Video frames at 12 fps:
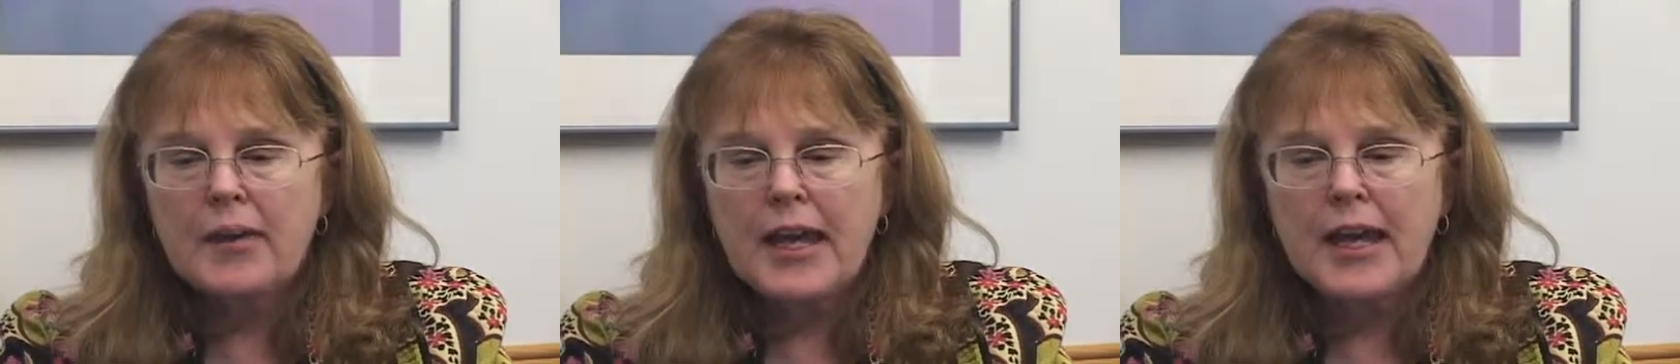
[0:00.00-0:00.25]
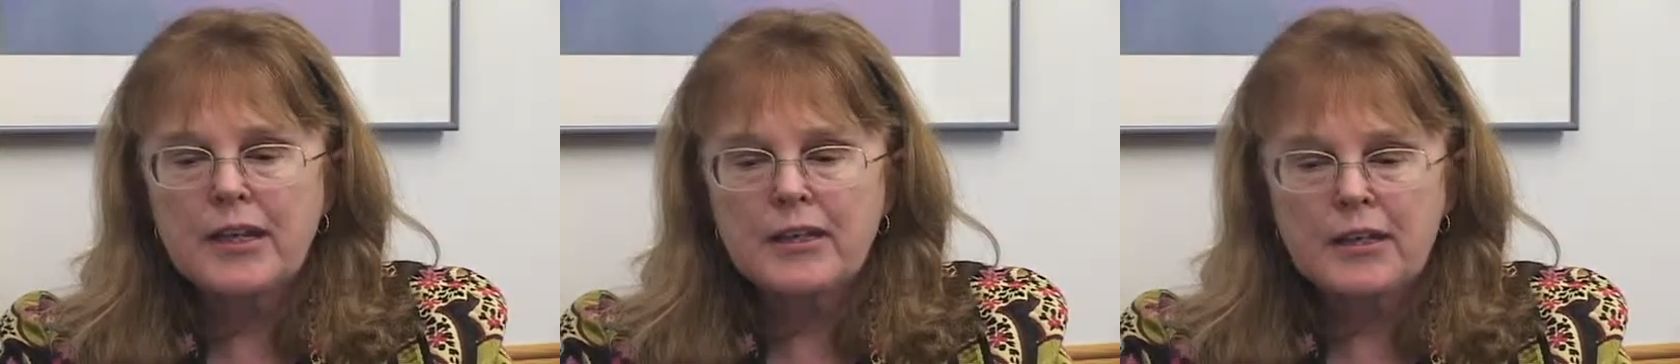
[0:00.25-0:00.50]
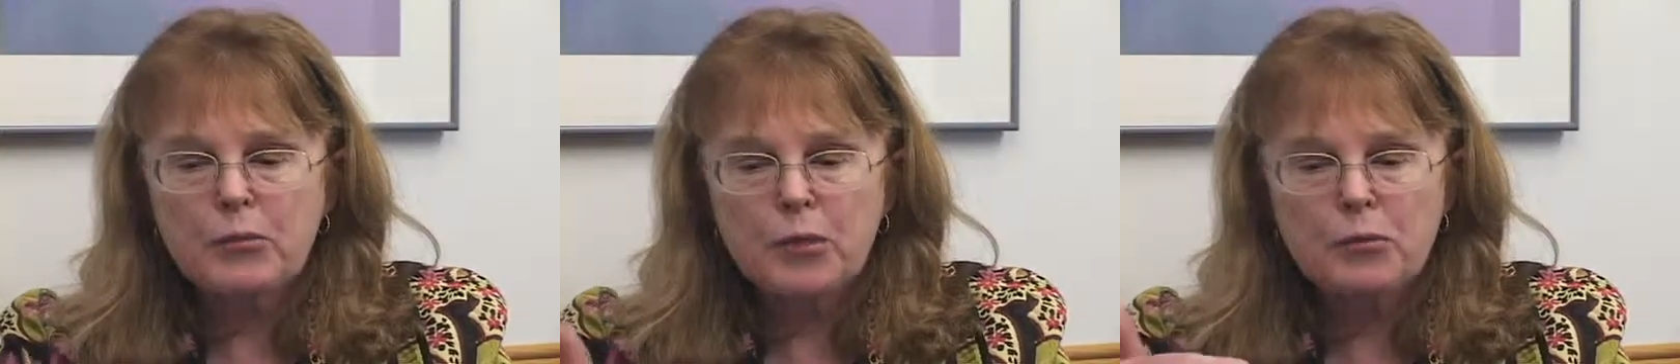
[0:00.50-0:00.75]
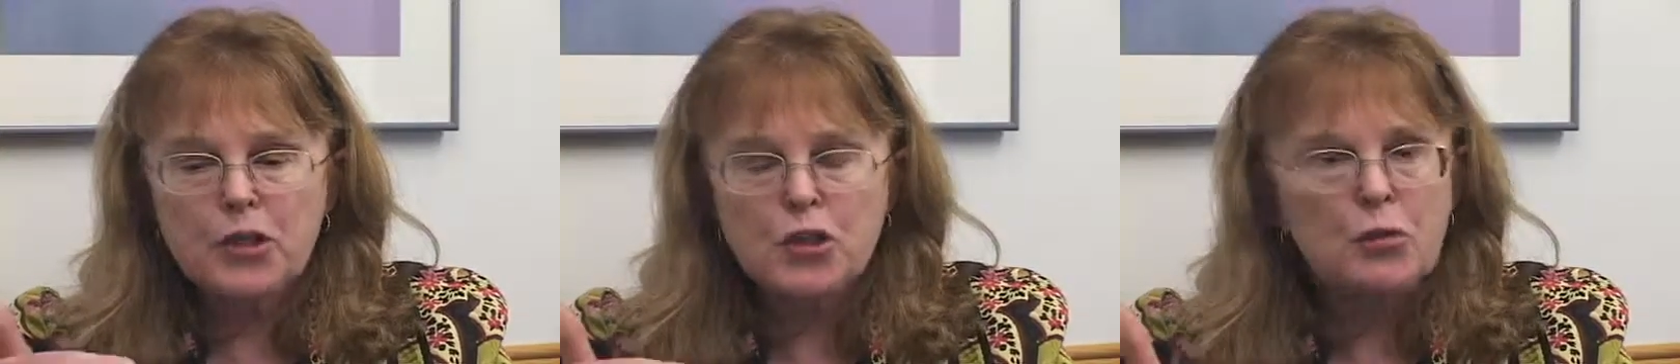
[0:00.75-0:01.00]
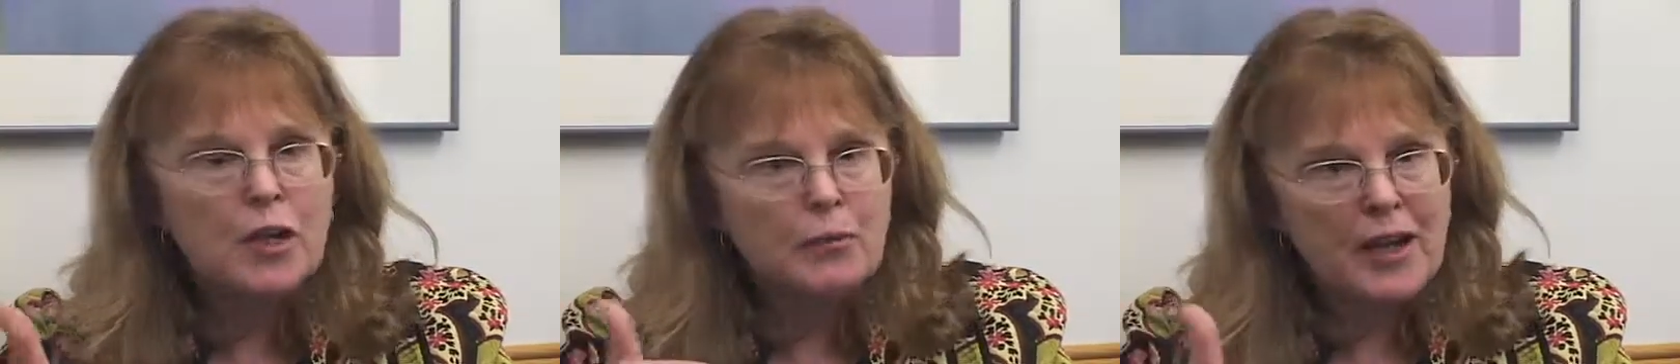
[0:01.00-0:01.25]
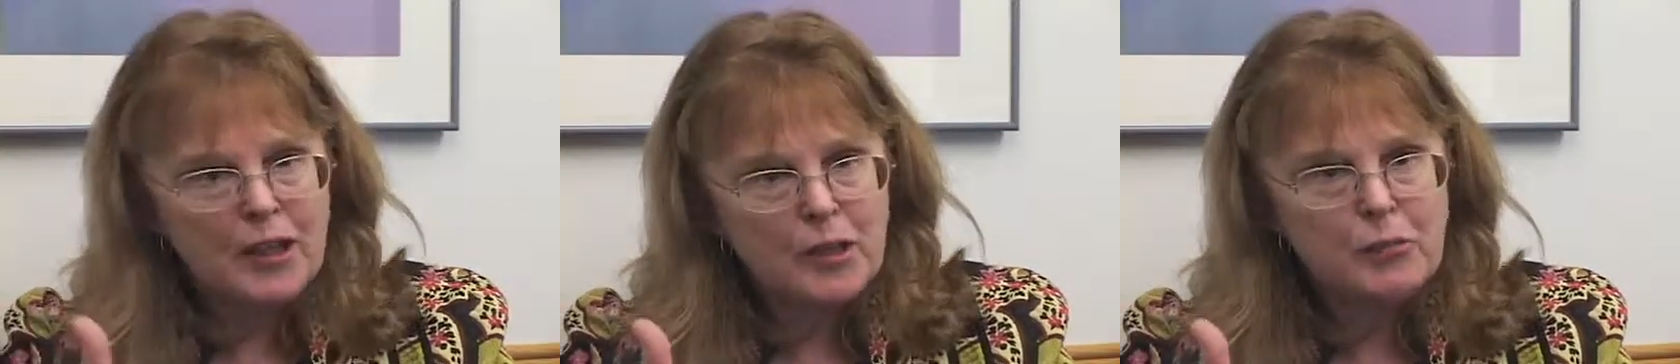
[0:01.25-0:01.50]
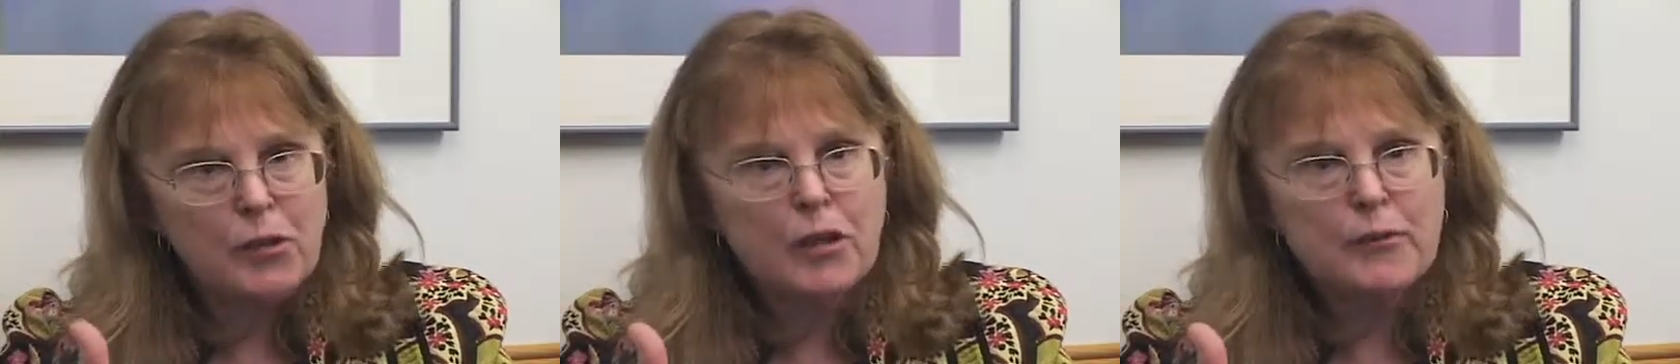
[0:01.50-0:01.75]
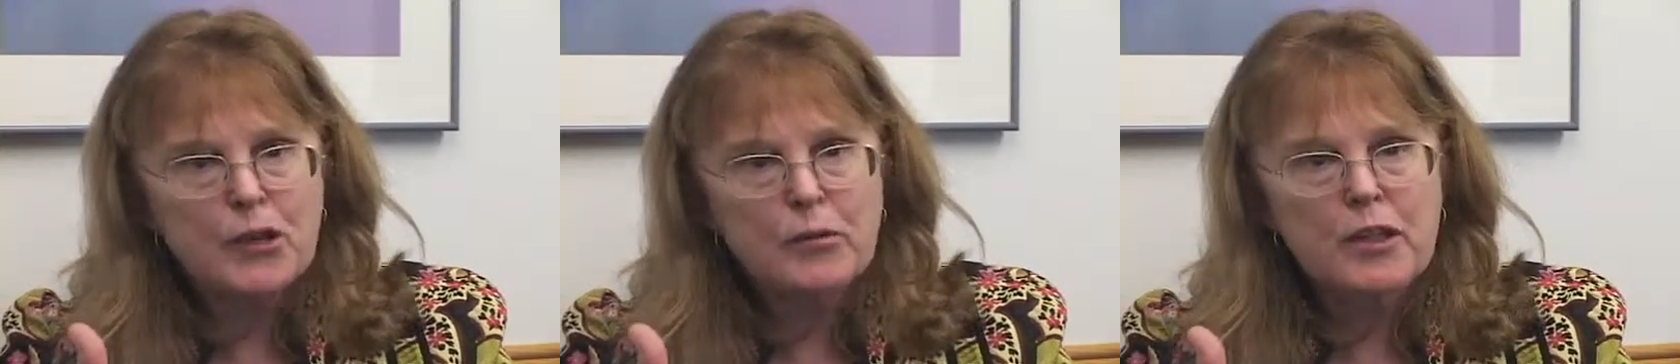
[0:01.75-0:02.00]
And when we do our pilot
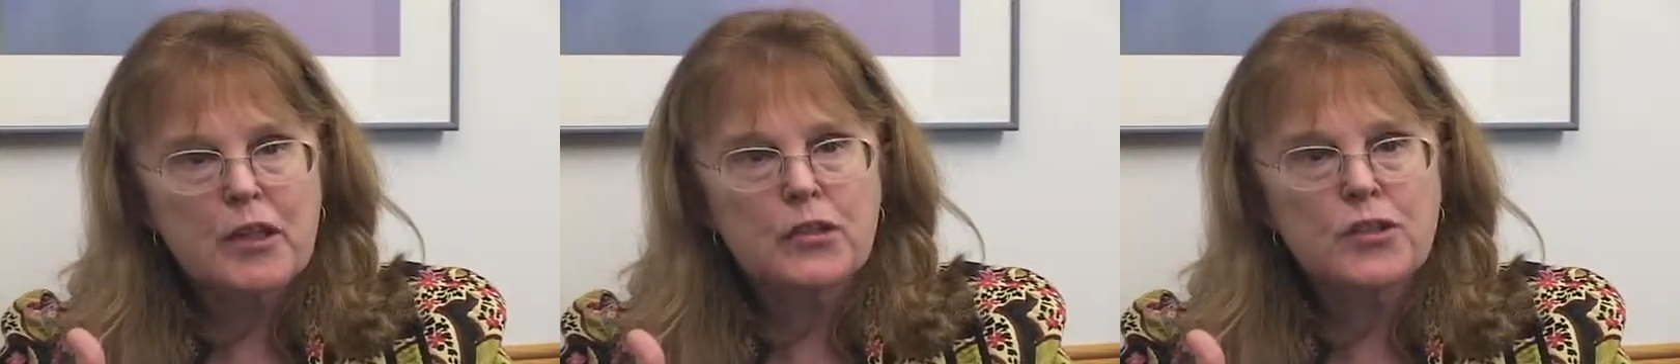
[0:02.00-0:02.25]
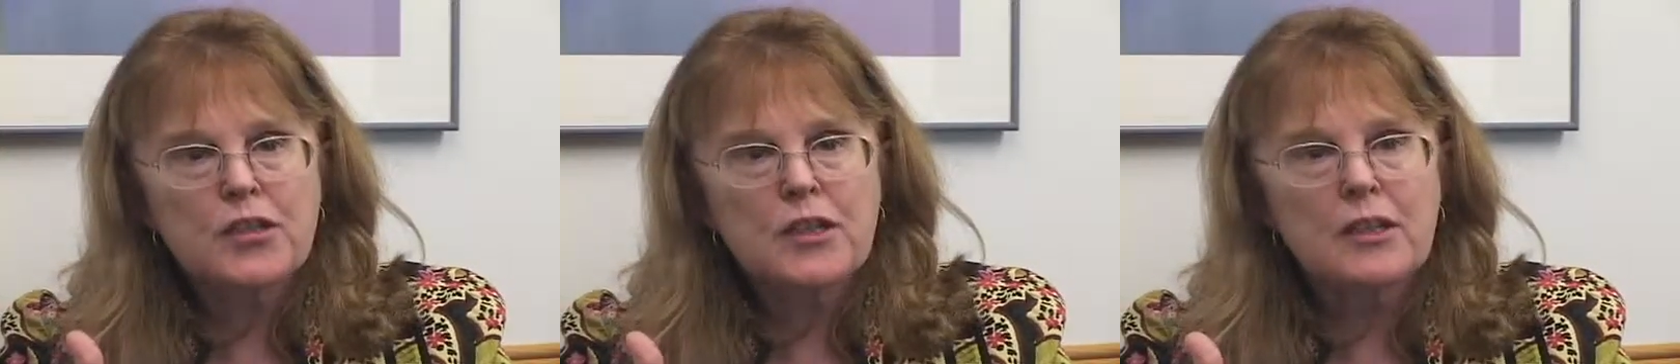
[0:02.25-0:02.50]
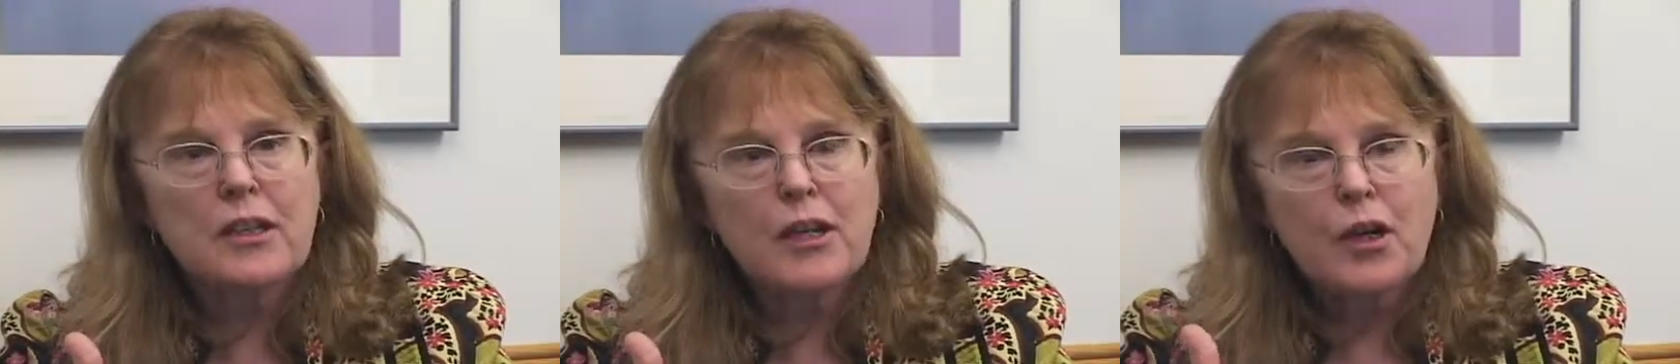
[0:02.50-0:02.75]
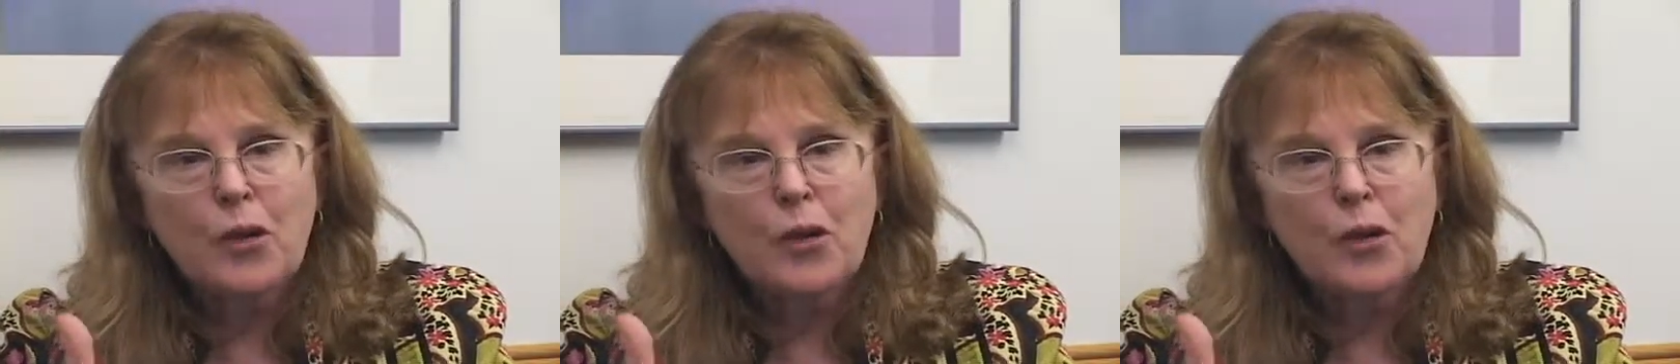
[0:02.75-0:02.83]
program in 2013,